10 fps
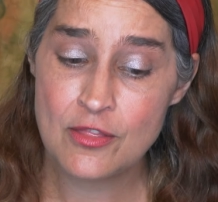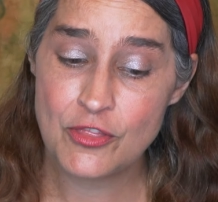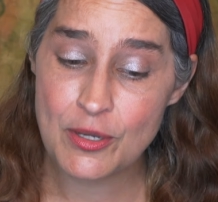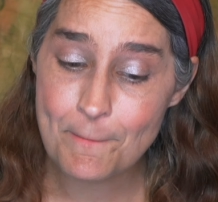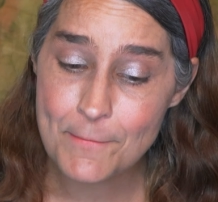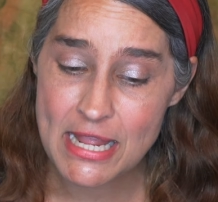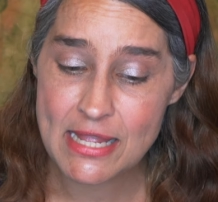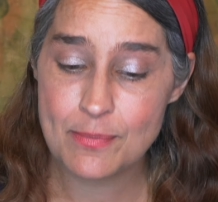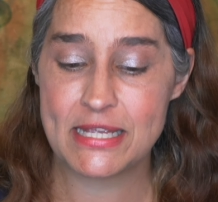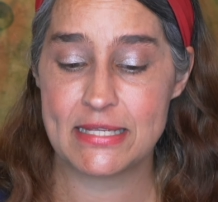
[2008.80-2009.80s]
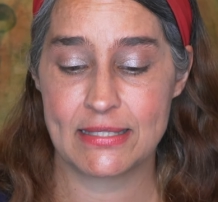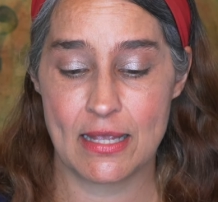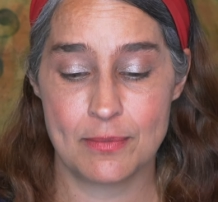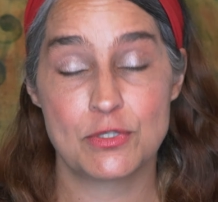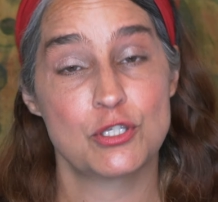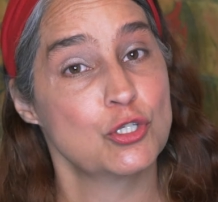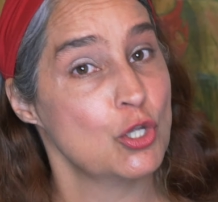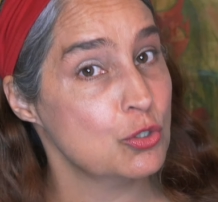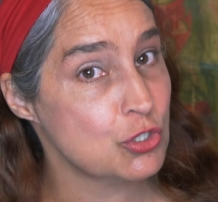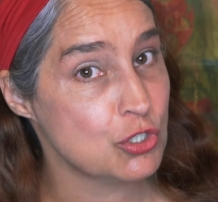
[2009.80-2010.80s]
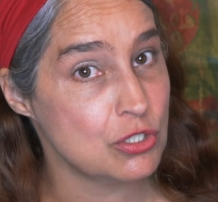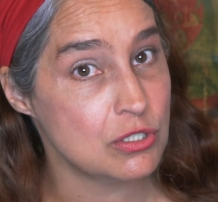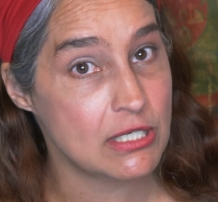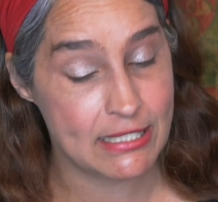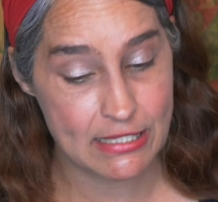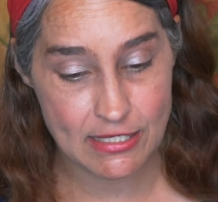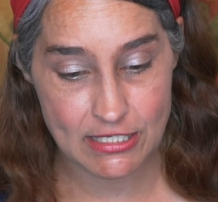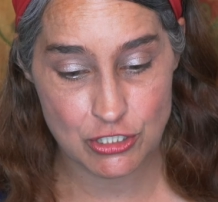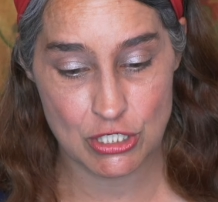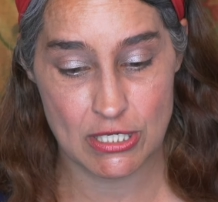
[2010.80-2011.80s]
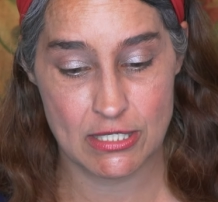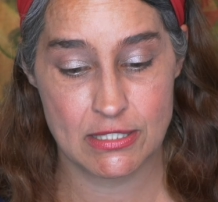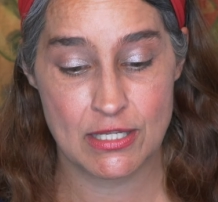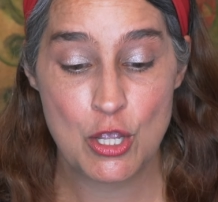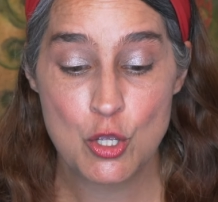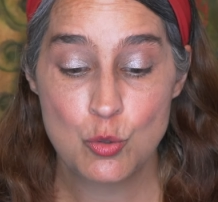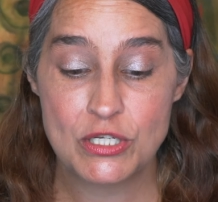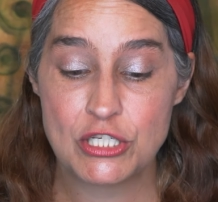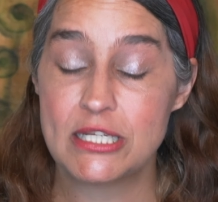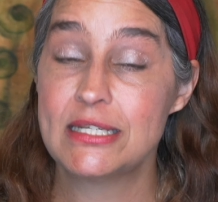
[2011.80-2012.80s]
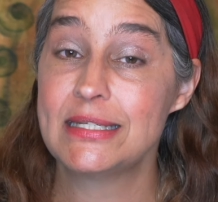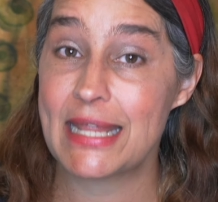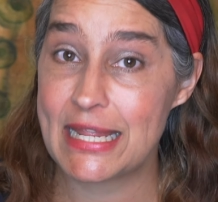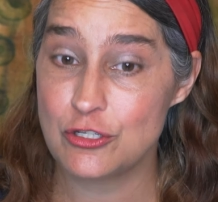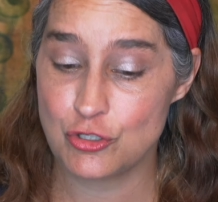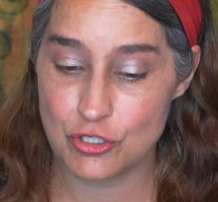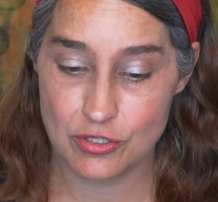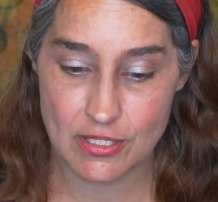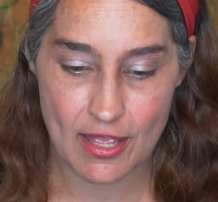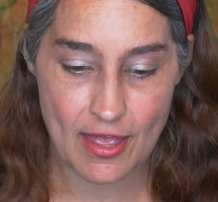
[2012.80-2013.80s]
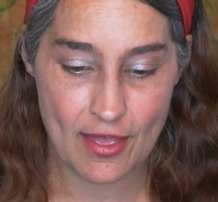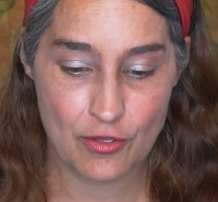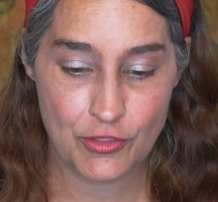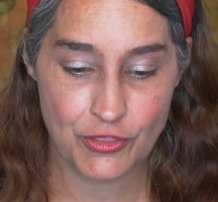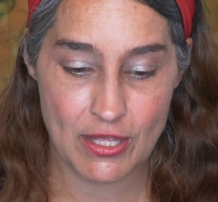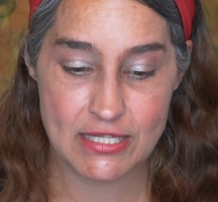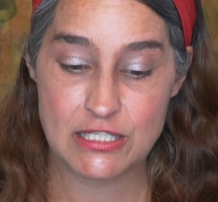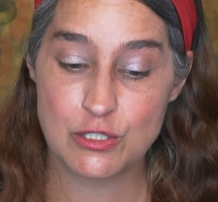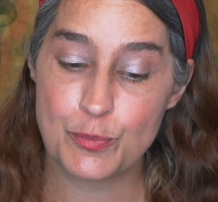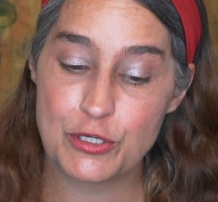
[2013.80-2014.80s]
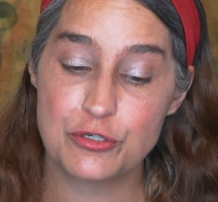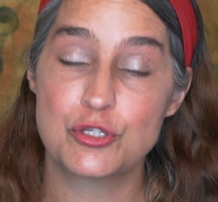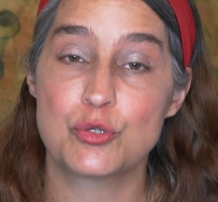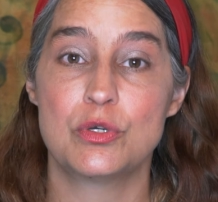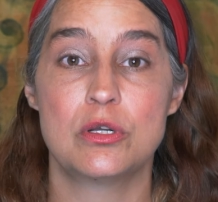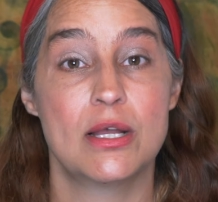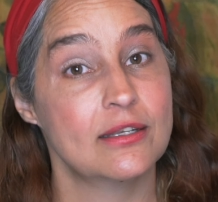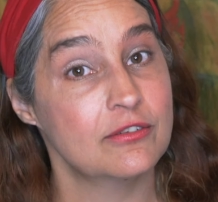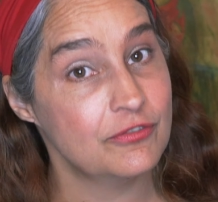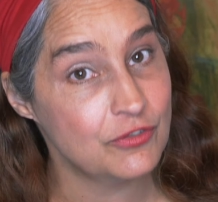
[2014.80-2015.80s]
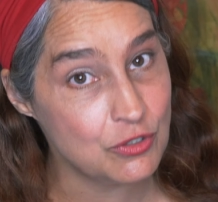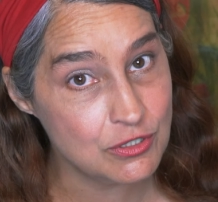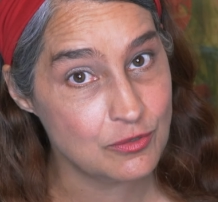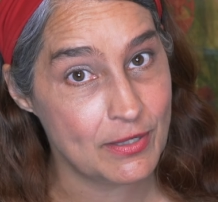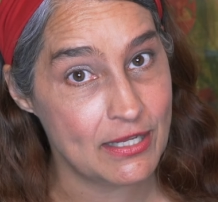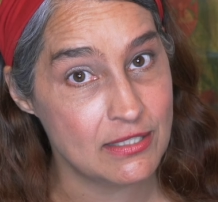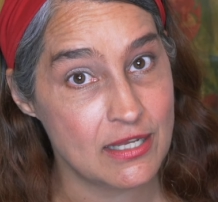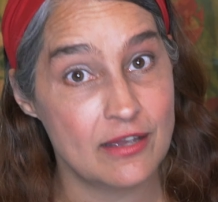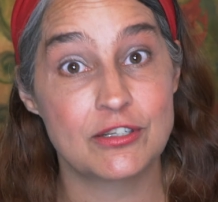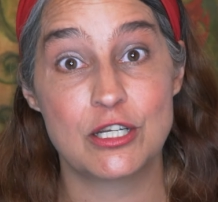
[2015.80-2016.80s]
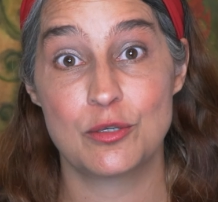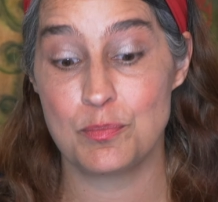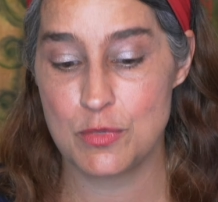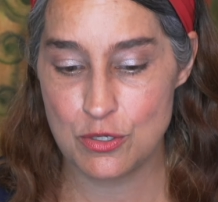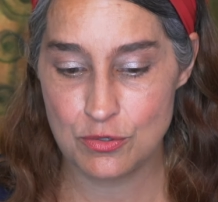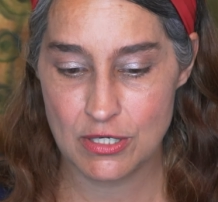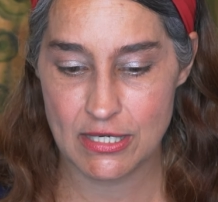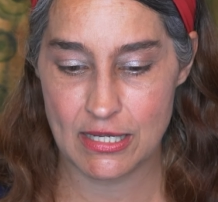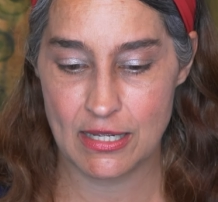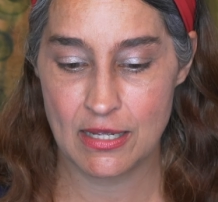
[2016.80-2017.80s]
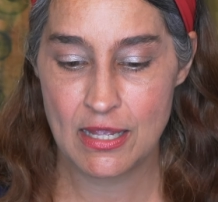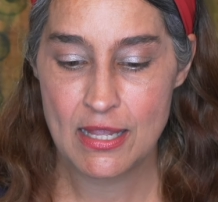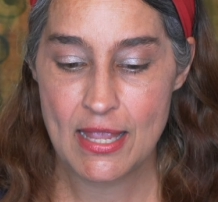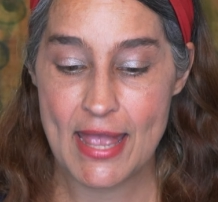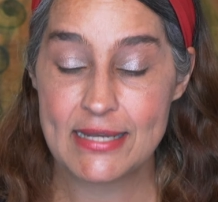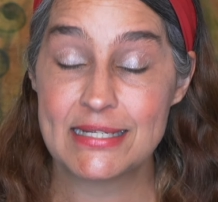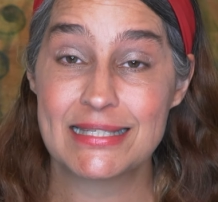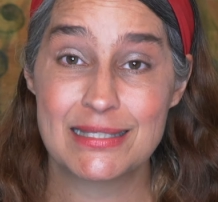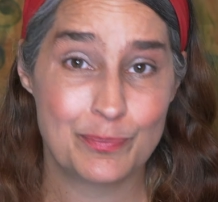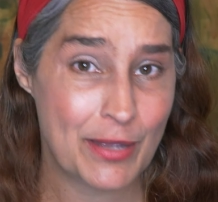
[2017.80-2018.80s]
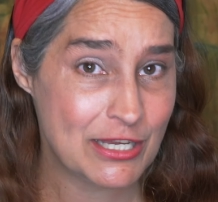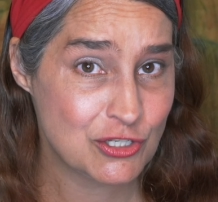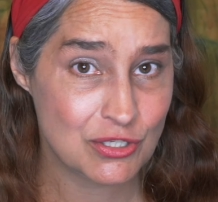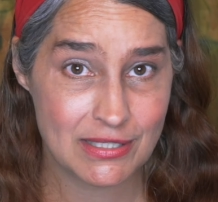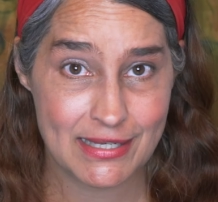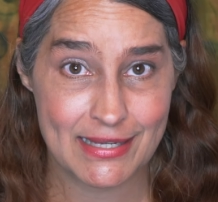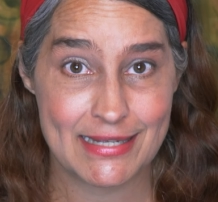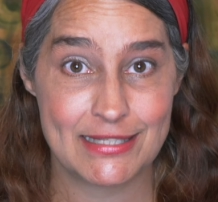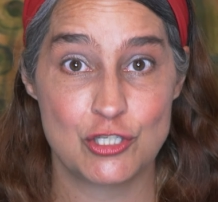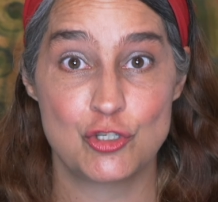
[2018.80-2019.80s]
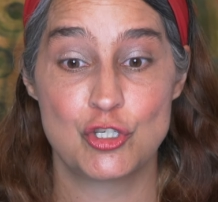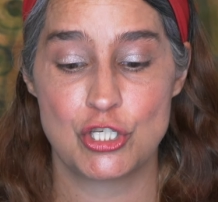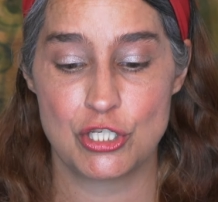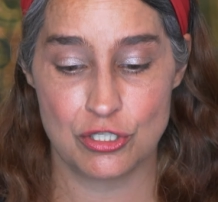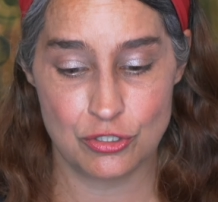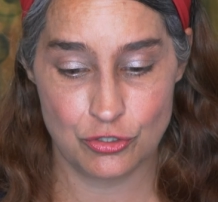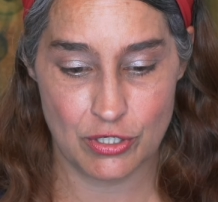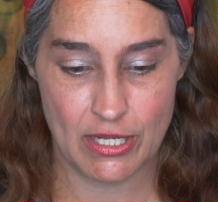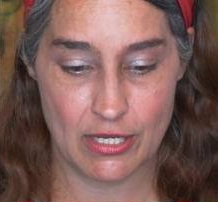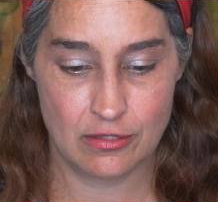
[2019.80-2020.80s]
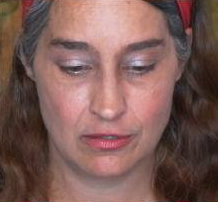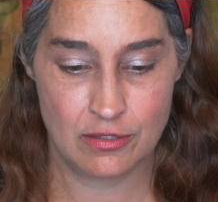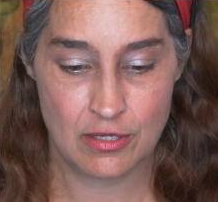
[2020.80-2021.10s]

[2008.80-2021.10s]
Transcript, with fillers: There may be some social conditions which endanger the health and spiritual unfoldment of a community, and especially its children.